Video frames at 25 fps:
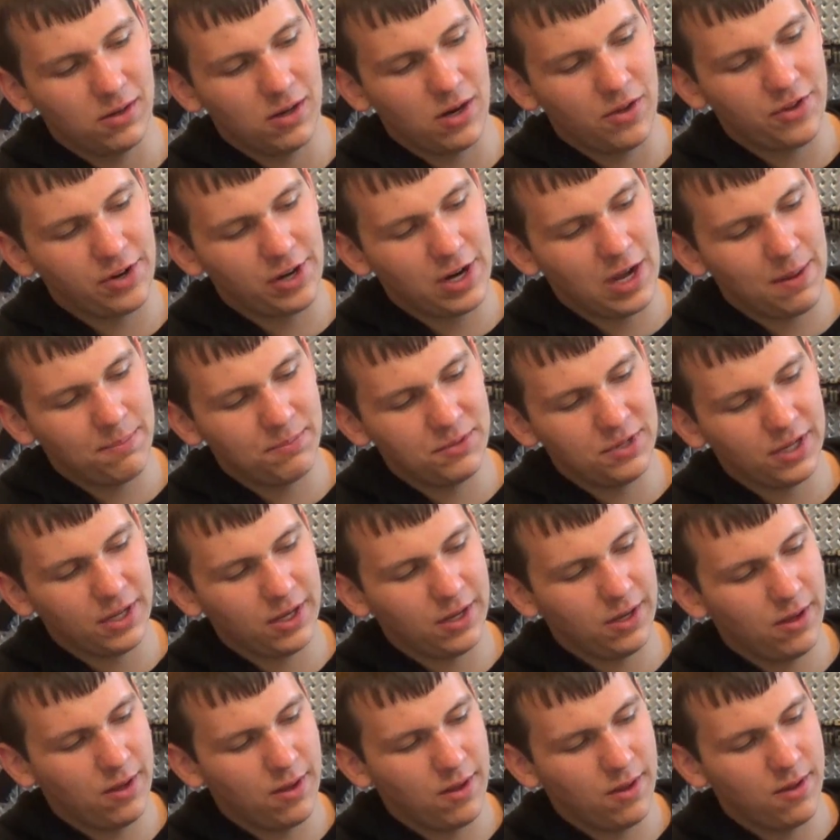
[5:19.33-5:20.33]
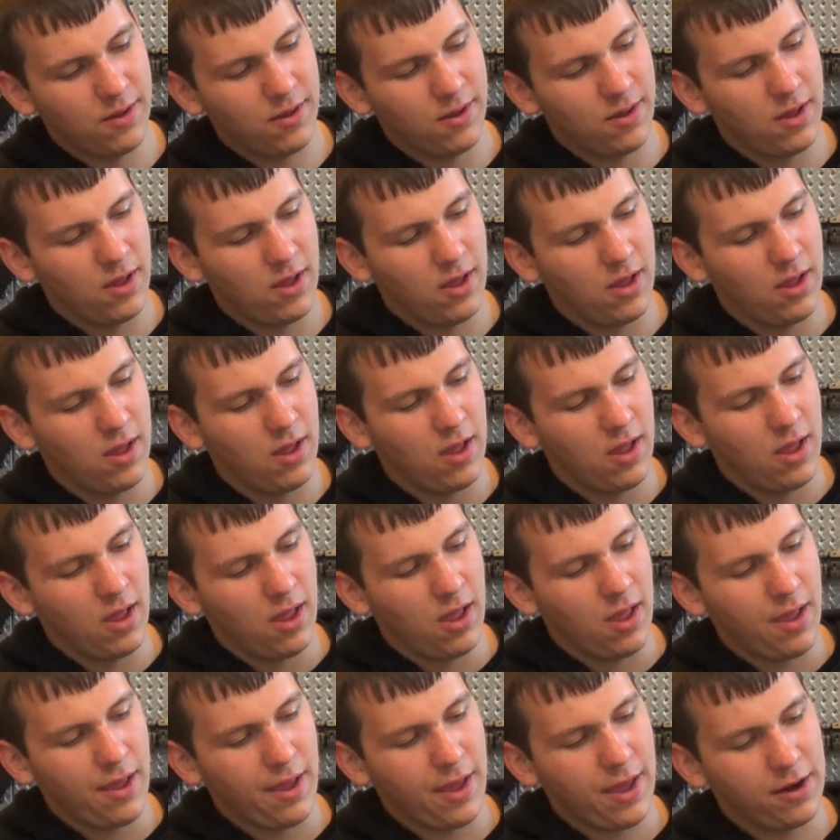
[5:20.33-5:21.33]
or other optic.
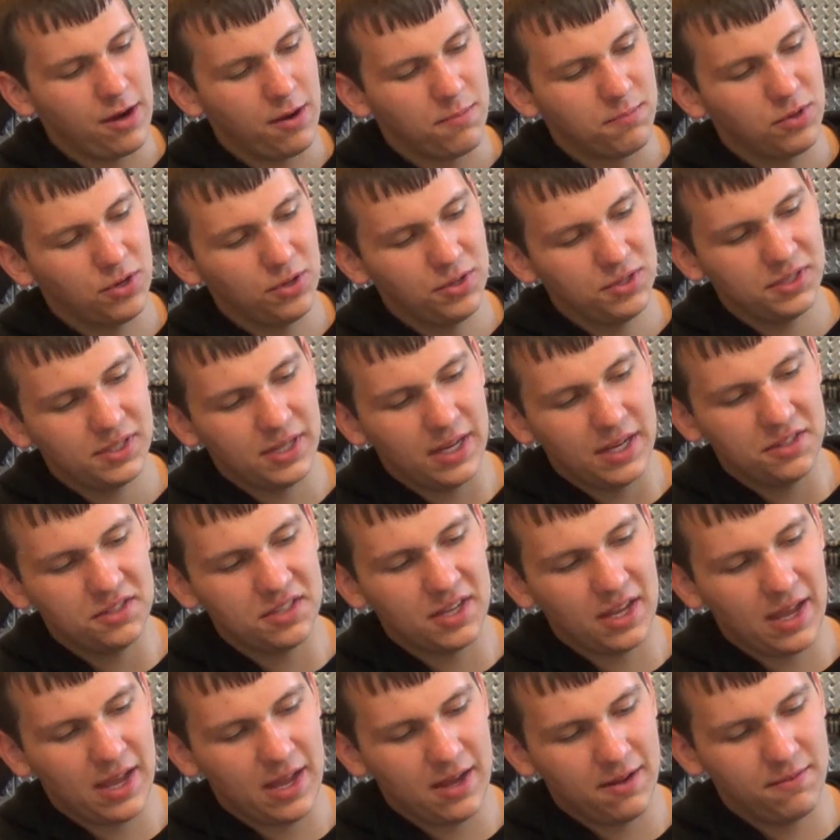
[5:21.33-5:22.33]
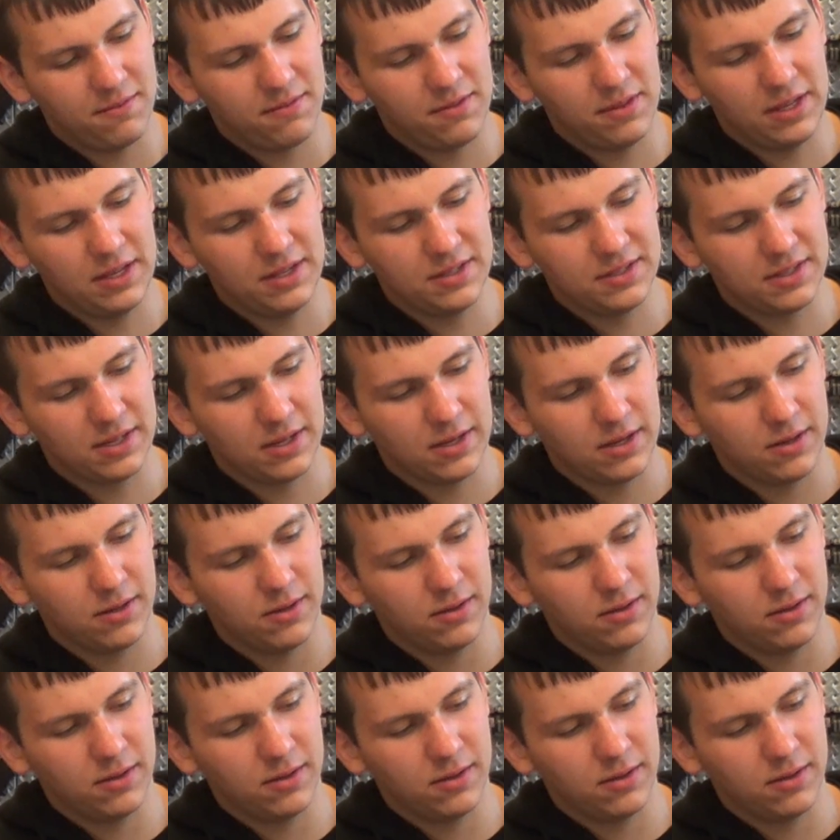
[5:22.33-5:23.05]
And on both sides I have these